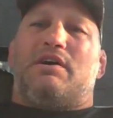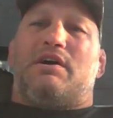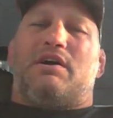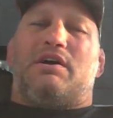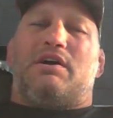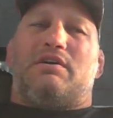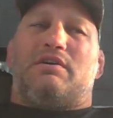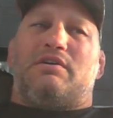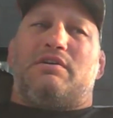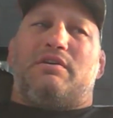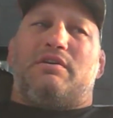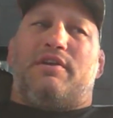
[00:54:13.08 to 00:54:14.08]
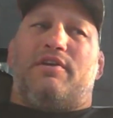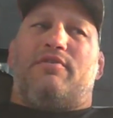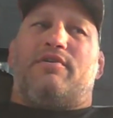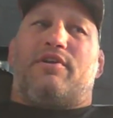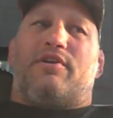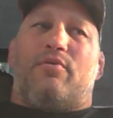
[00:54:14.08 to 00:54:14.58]
You know,
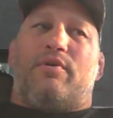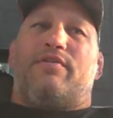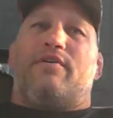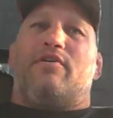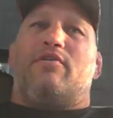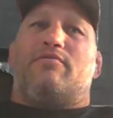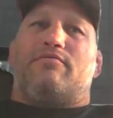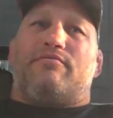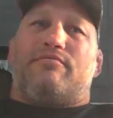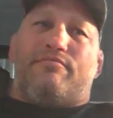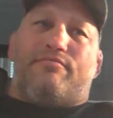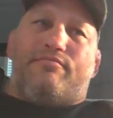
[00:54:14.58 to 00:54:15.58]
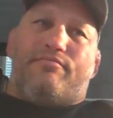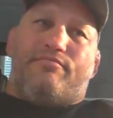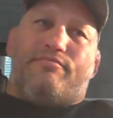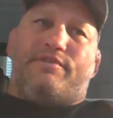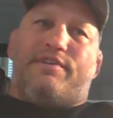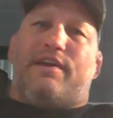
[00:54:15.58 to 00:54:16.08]
and go in there,
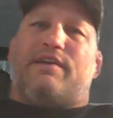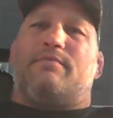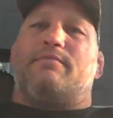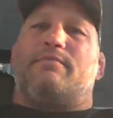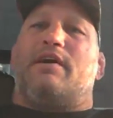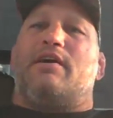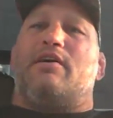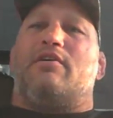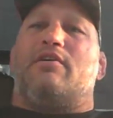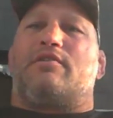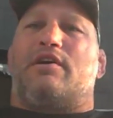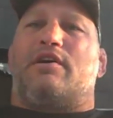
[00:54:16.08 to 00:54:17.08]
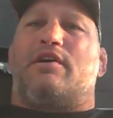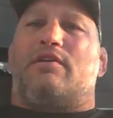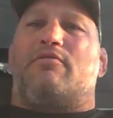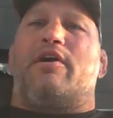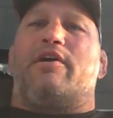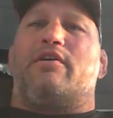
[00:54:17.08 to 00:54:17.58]
take him down, kind
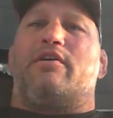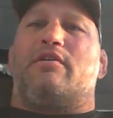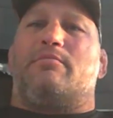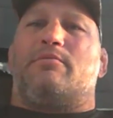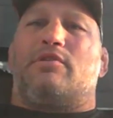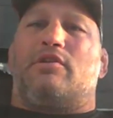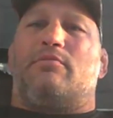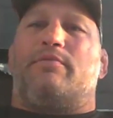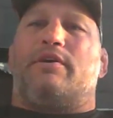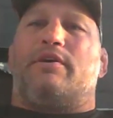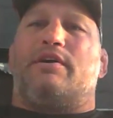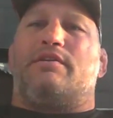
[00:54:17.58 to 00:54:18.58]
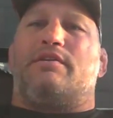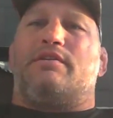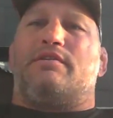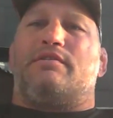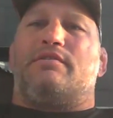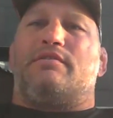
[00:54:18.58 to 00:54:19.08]
of grind on him a little bit,
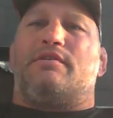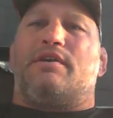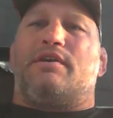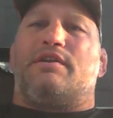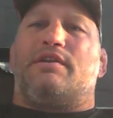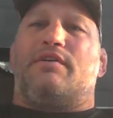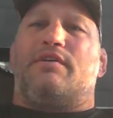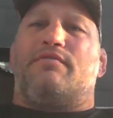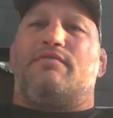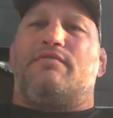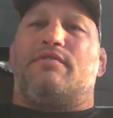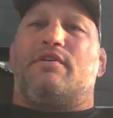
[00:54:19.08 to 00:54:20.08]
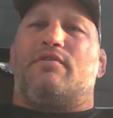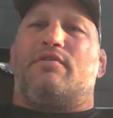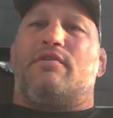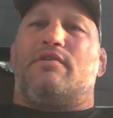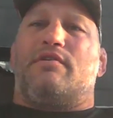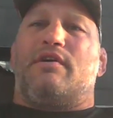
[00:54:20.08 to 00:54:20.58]
and you
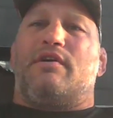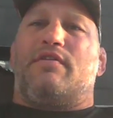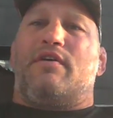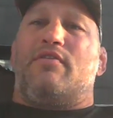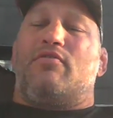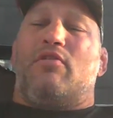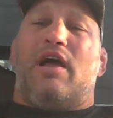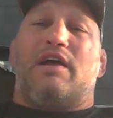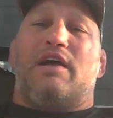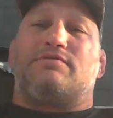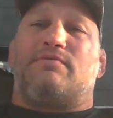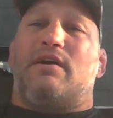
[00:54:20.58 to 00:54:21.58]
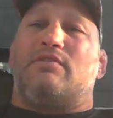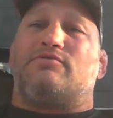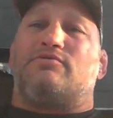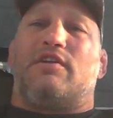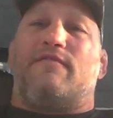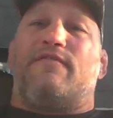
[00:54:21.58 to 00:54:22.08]
know, and then the last round
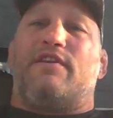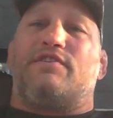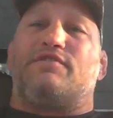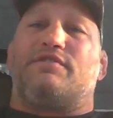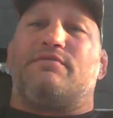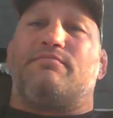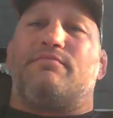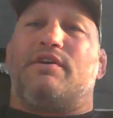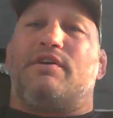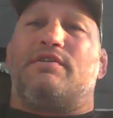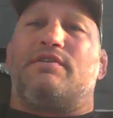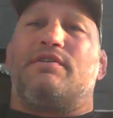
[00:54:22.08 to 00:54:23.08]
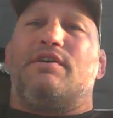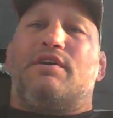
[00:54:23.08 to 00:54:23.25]
try to finish him. And